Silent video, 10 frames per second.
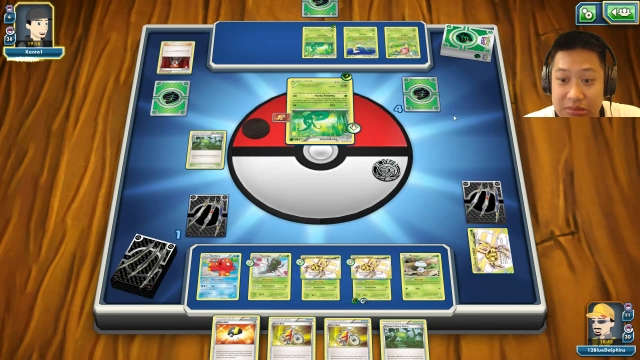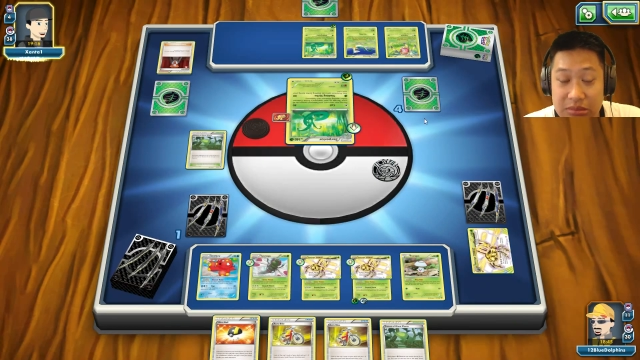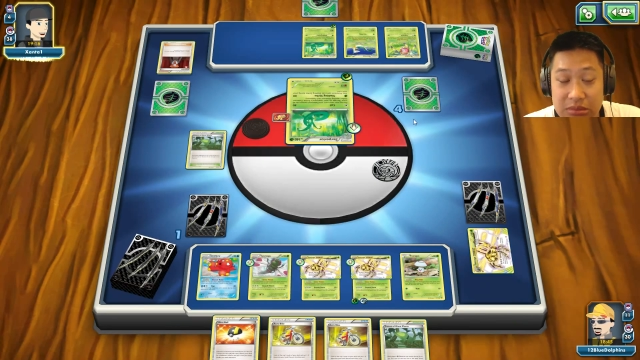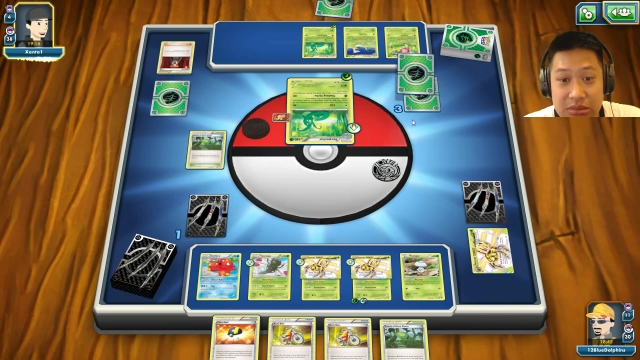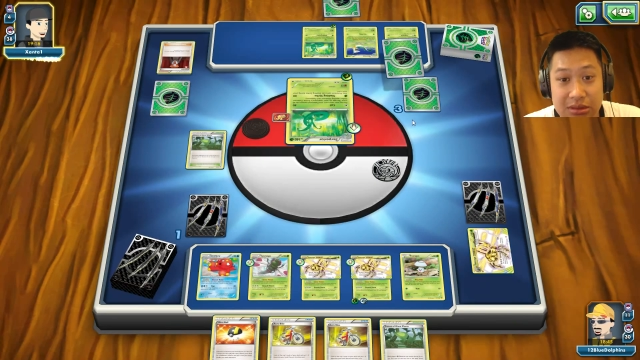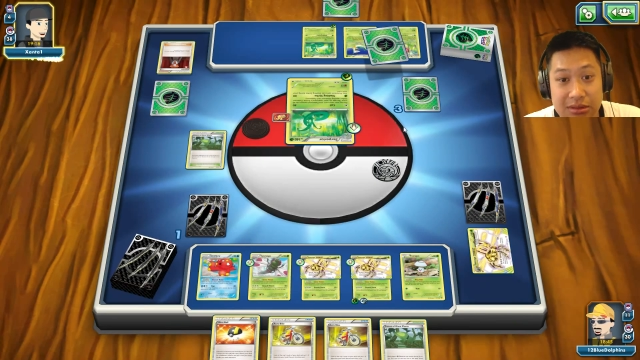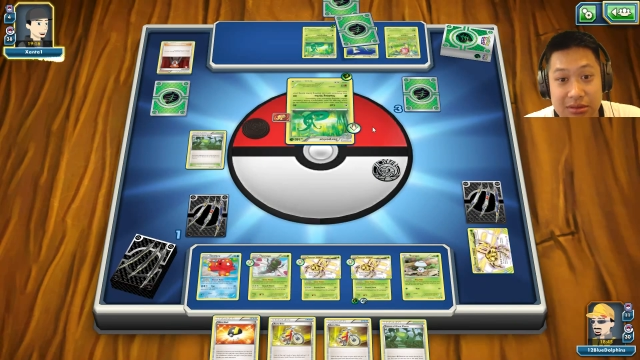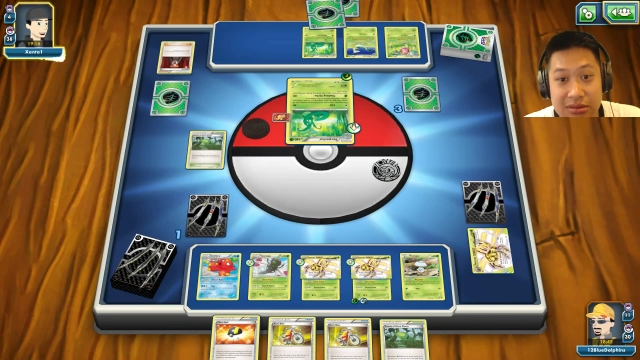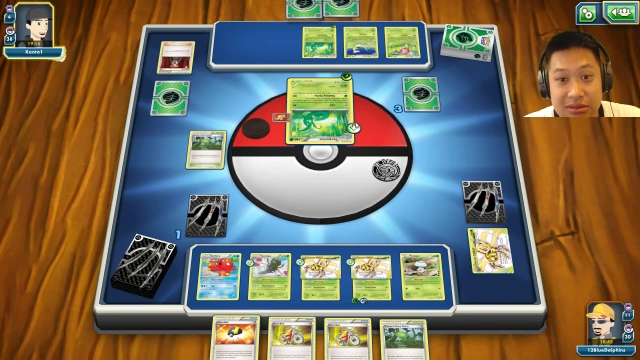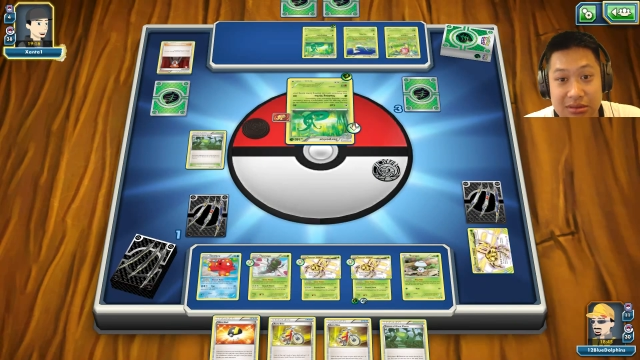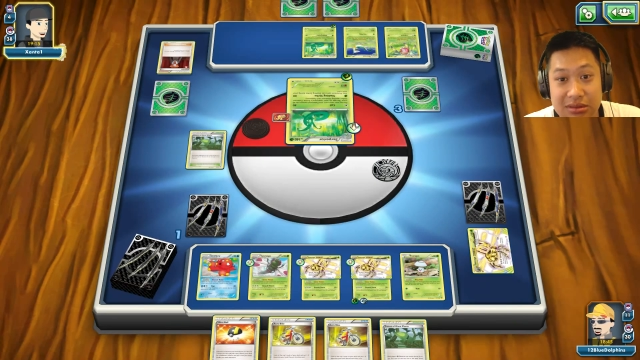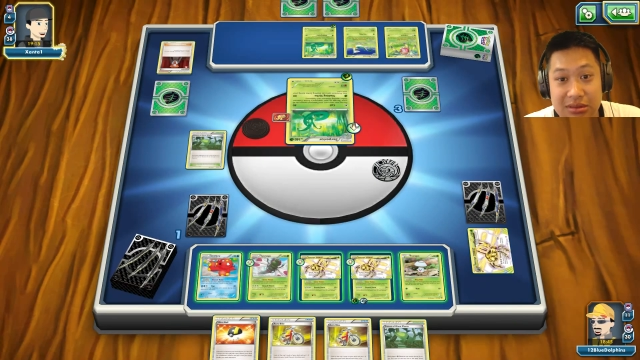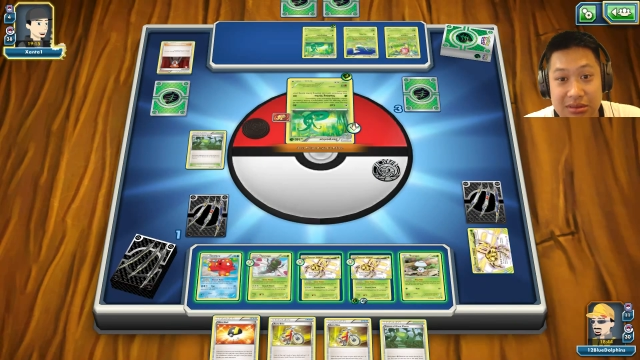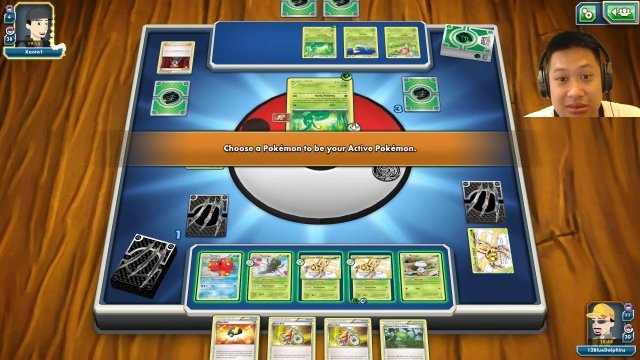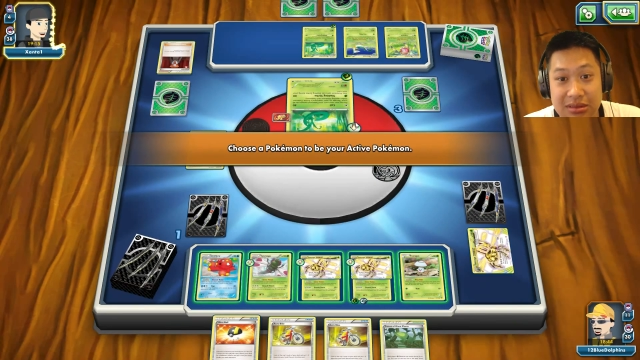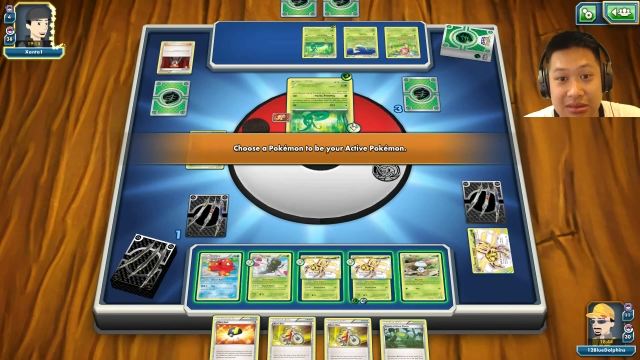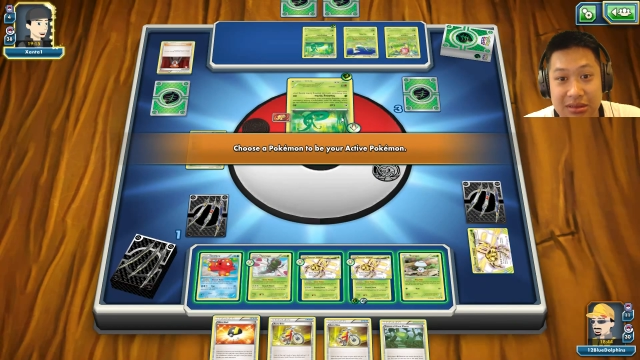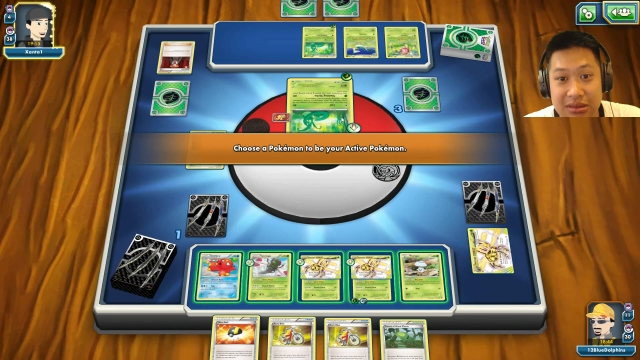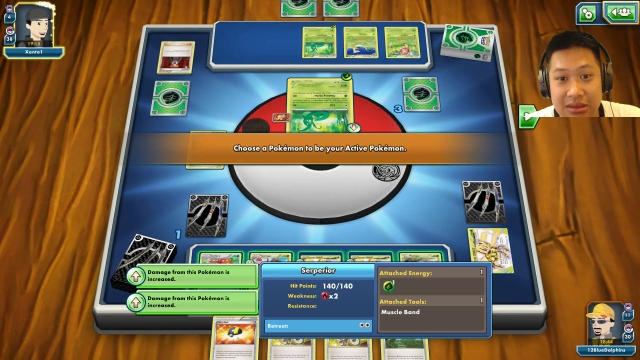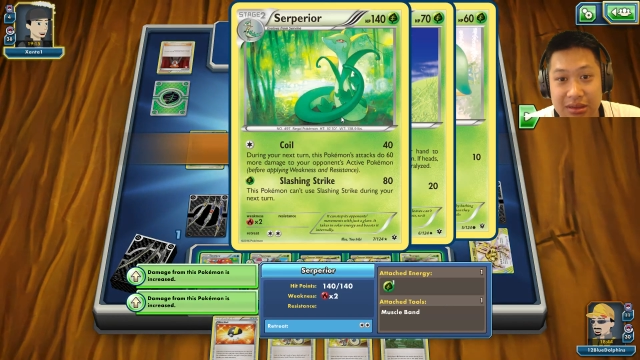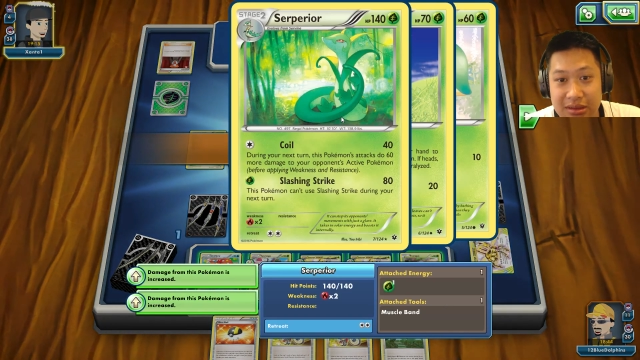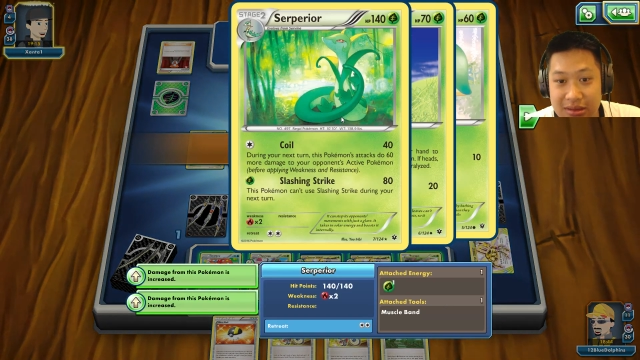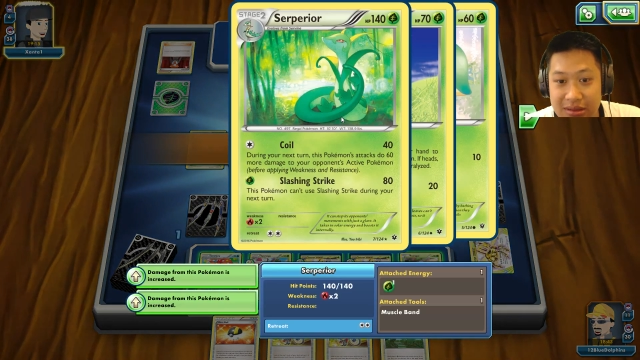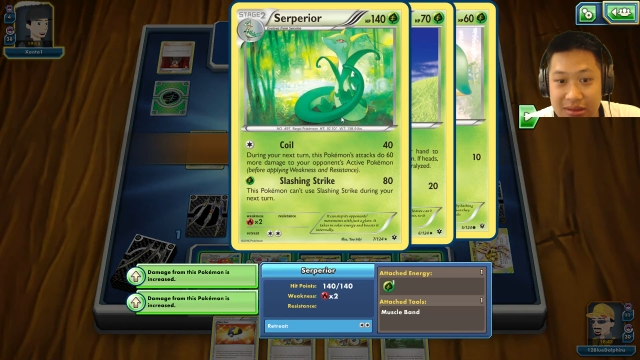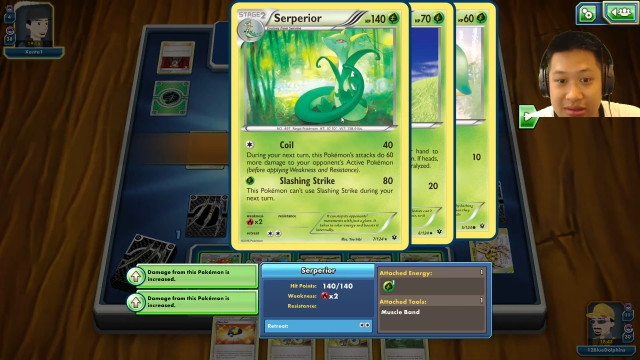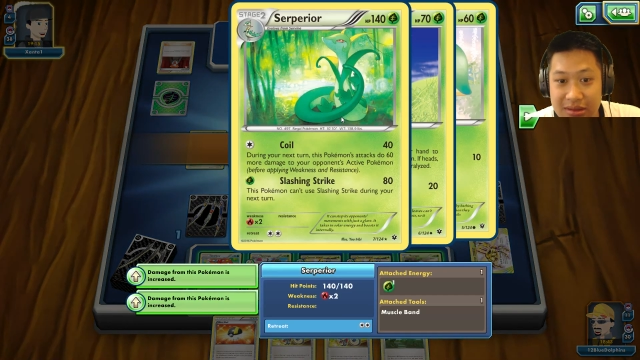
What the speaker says: Nothing is said.